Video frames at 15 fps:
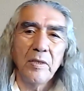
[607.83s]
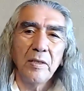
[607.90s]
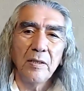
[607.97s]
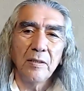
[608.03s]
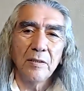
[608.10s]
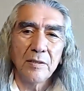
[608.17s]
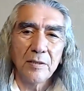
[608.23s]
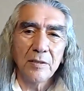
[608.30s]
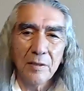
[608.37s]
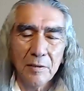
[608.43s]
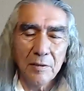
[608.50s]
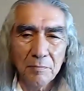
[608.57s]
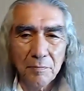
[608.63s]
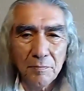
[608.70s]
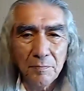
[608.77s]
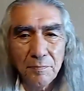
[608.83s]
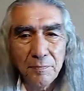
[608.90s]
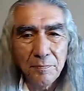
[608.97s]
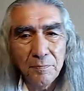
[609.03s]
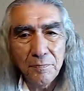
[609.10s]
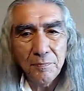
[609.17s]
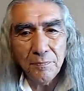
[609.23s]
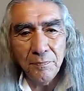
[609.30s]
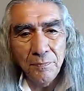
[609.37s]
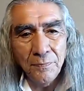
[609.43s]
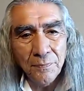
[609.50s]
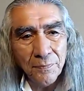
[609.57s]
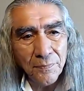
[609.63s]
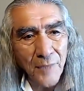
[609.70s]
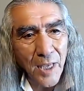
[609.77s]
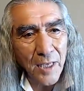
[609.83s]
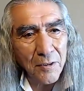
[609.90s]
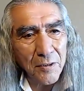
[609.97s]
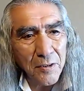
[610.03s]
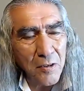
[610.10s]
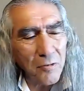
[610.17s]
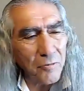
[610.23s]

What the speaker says: it's I don't know.